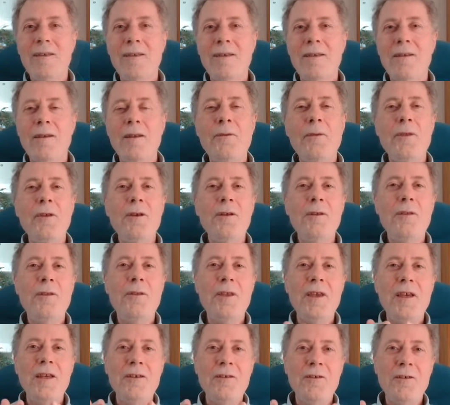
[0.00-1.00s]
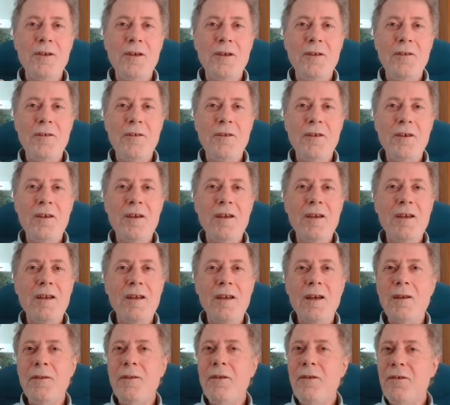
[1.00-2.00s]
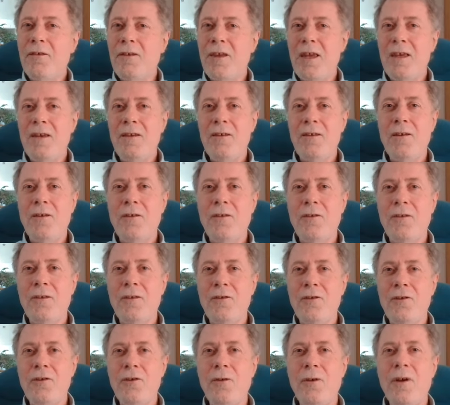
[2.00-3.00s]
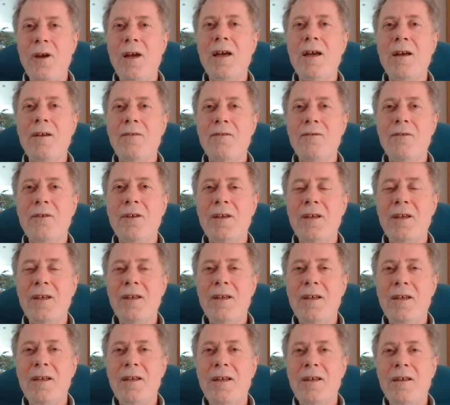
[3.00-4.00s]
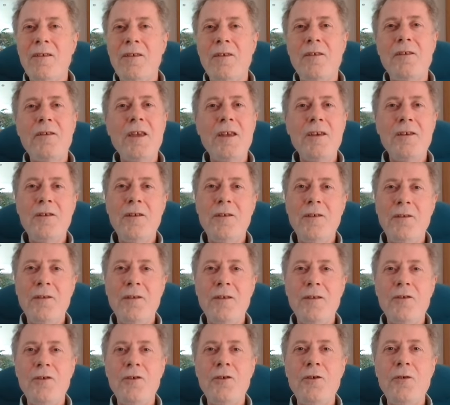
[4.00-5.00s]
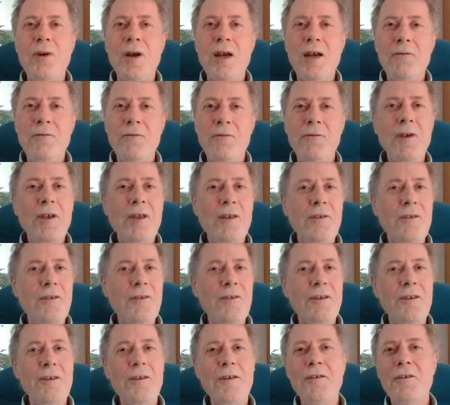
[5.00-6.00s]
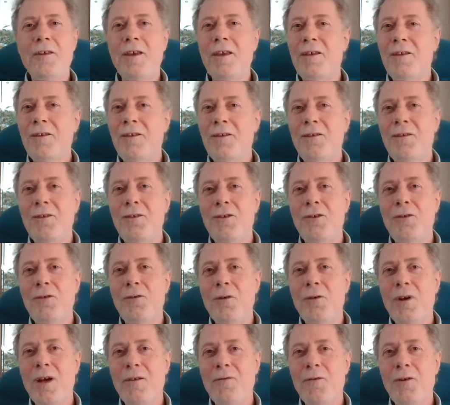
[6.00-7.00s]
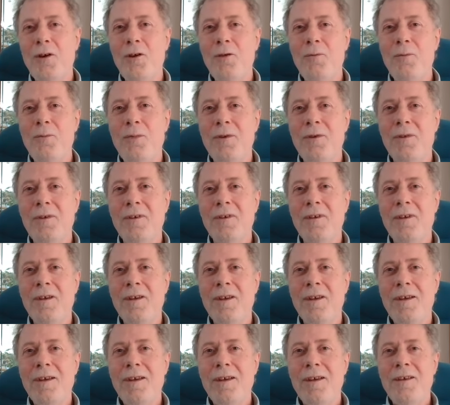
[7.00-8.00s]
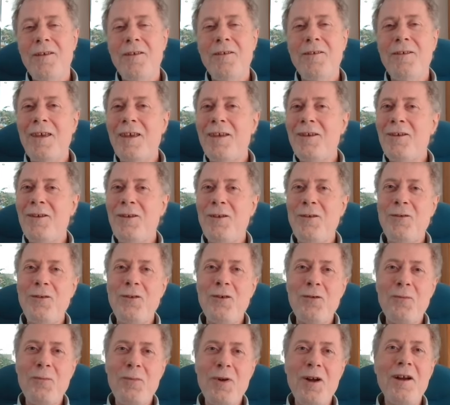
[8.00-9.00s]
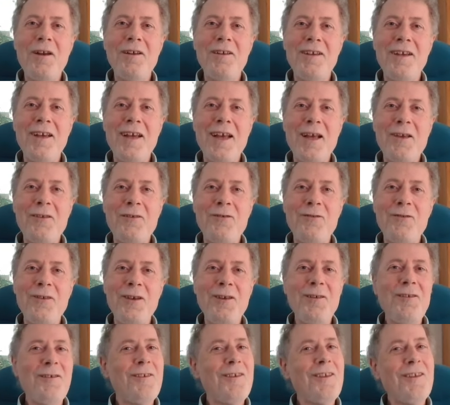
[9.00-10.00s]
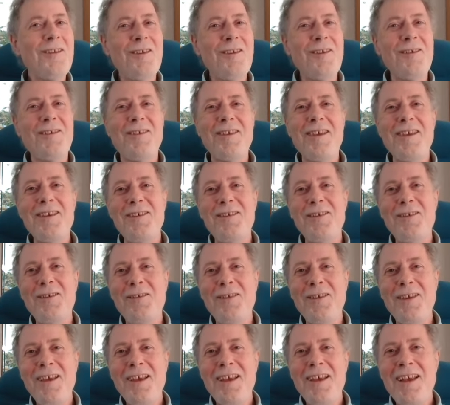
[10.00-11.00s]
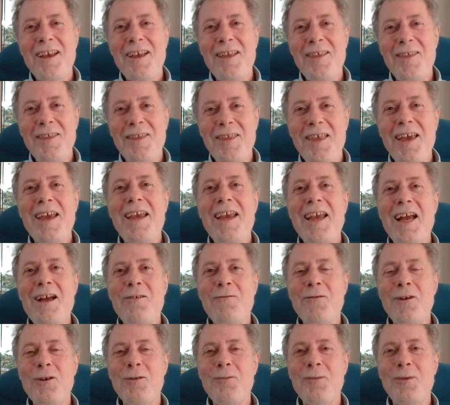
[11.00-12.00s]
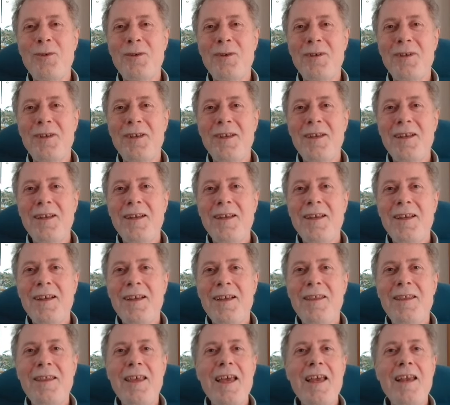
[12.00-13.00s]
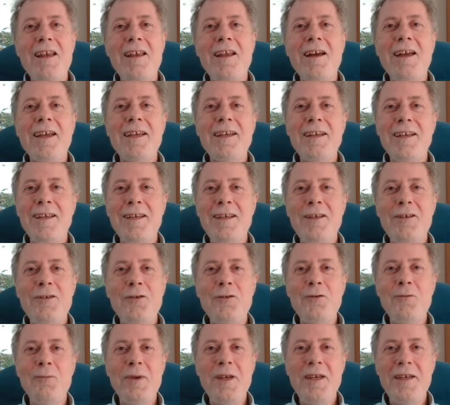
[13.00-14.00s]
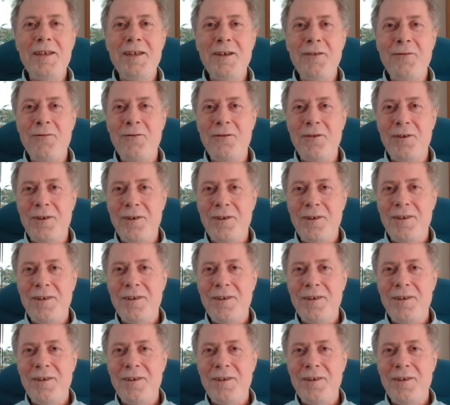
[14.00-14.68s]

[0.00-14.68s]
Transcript: The third thing to consider are the centers that you have. The centers that you have fixed and the centers that you have open. The centers your partner has fixed and the centers they have open. they're likely to be different.